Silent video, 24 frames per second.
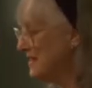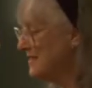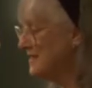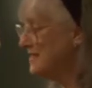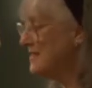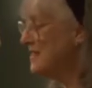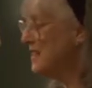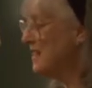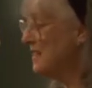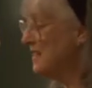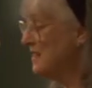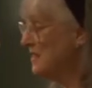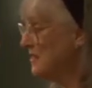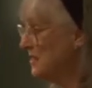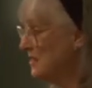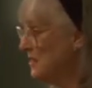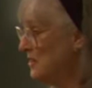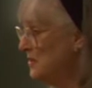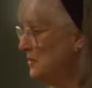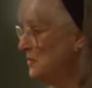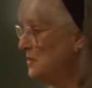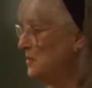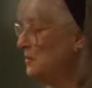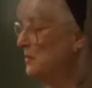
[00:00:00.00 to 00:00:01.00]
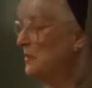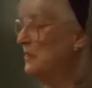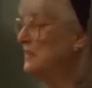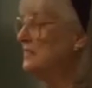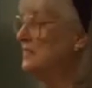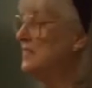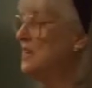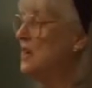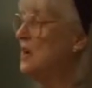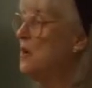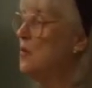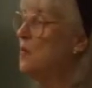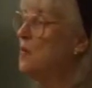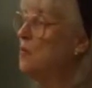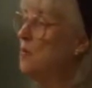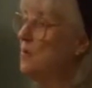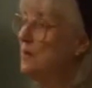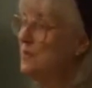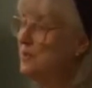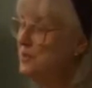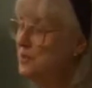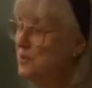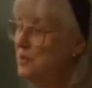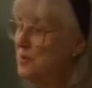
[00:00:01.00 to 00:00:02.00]
is not unusual
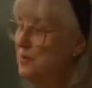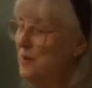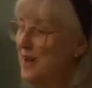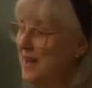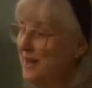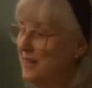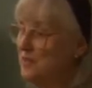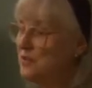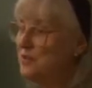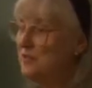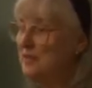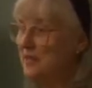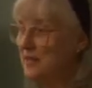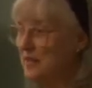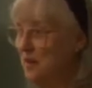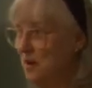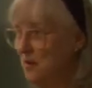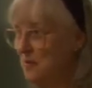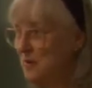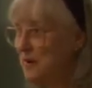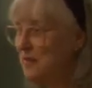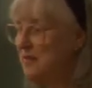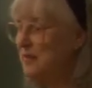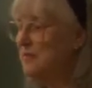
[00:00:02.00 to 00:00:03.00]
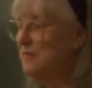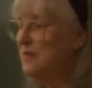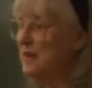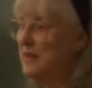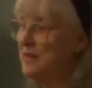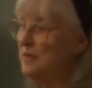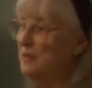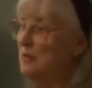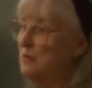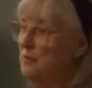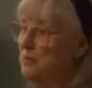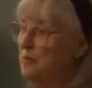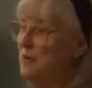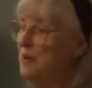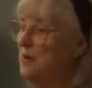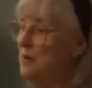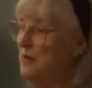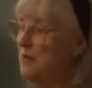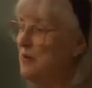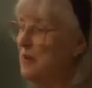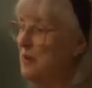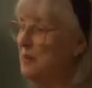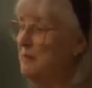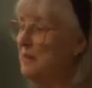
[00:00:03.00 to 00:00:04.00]
once you actually go on the Feingold
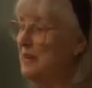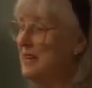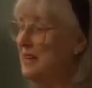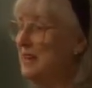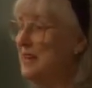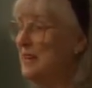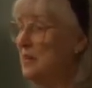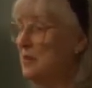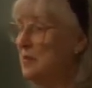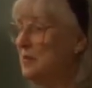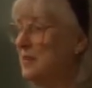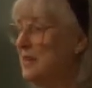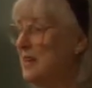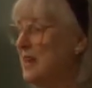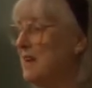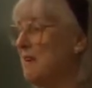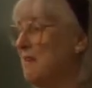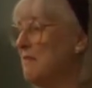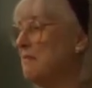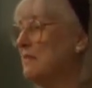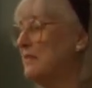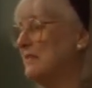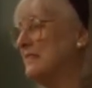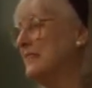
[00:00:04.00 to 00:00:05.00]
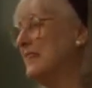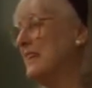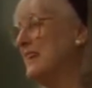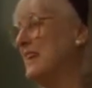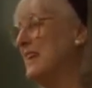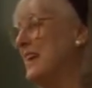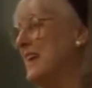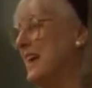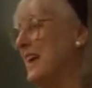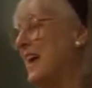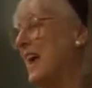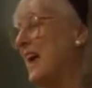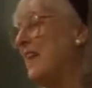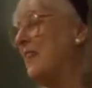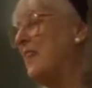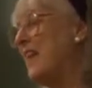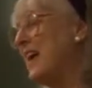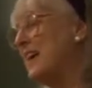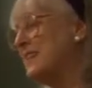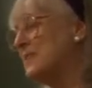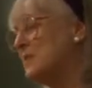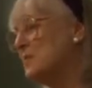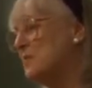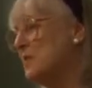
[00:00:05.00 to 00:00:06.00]
program and do it carefully. And
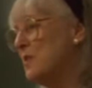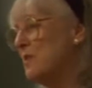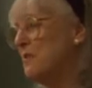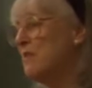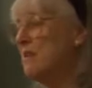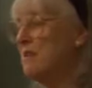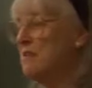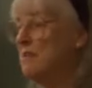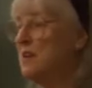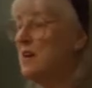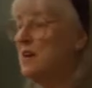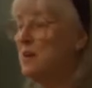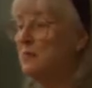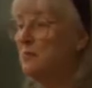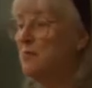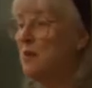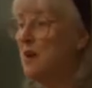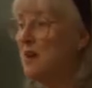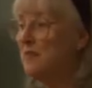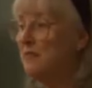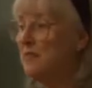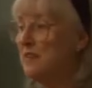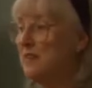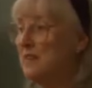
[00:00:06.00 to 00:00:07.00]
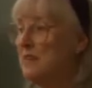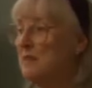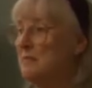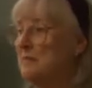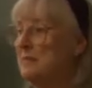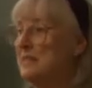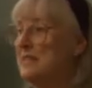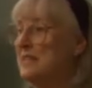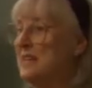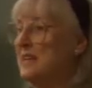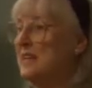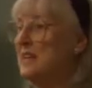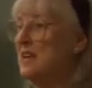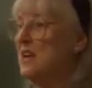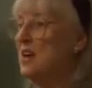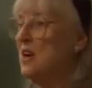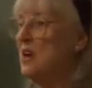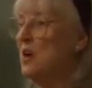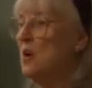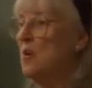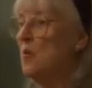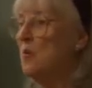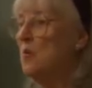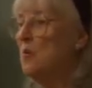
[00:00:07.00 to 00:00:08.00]
that's where our nonprofit comes in.
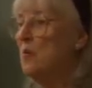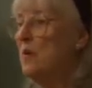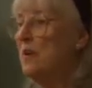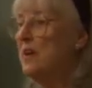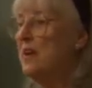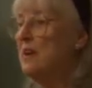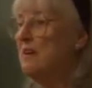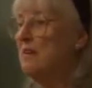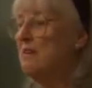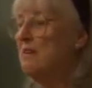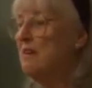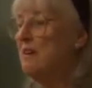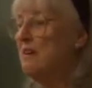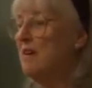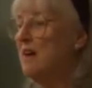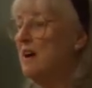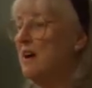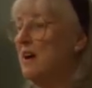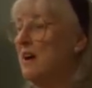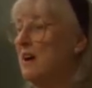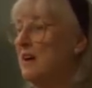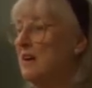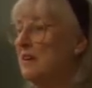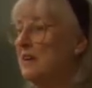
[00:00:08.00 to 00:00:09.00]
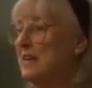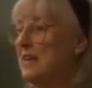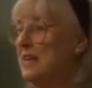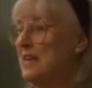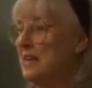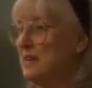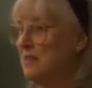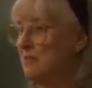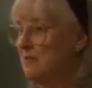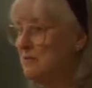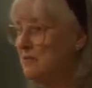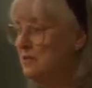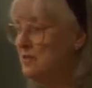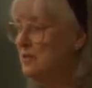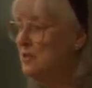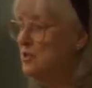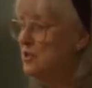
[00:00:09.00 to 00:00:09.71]
We're here to